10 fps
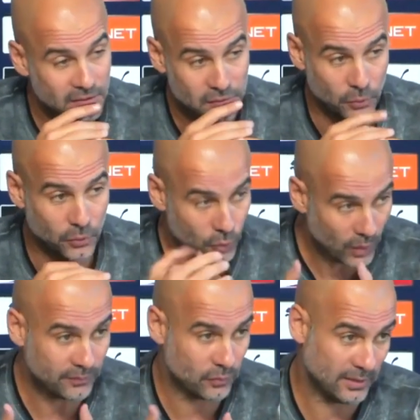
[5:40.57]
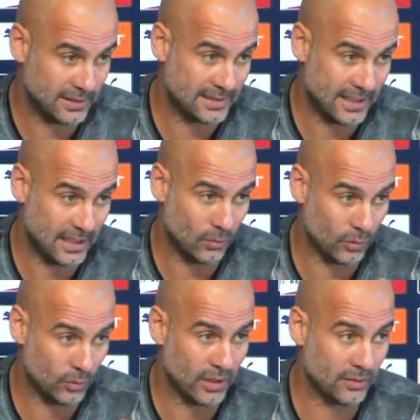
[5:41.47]
So you have to understand
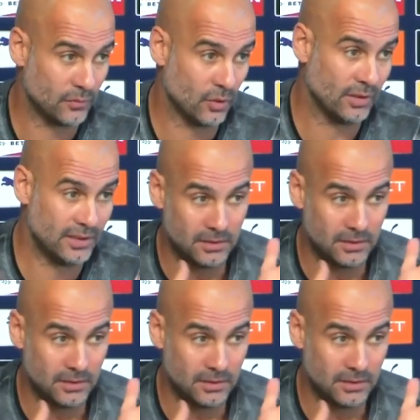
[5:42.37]
what you have done